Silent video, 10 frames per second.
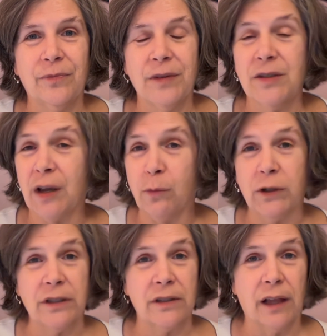
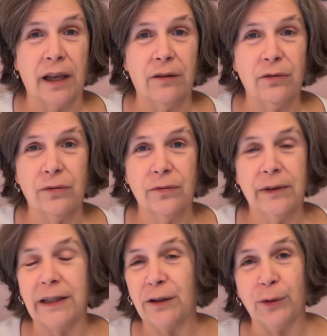someone's life,
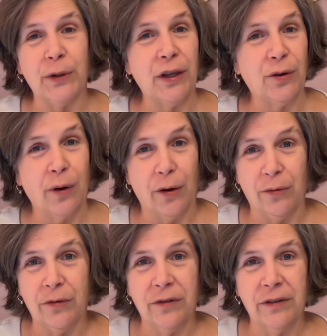including your
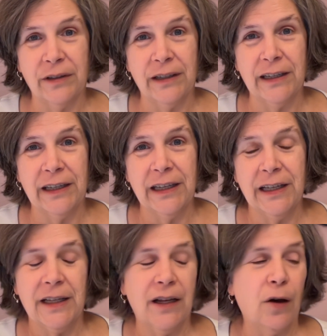own.
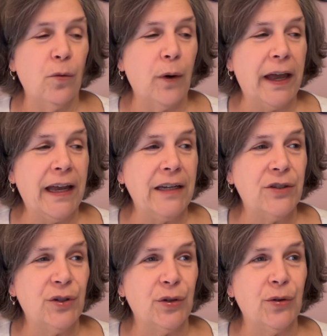A way
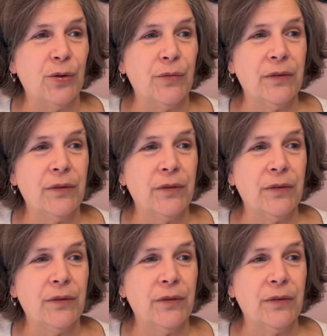to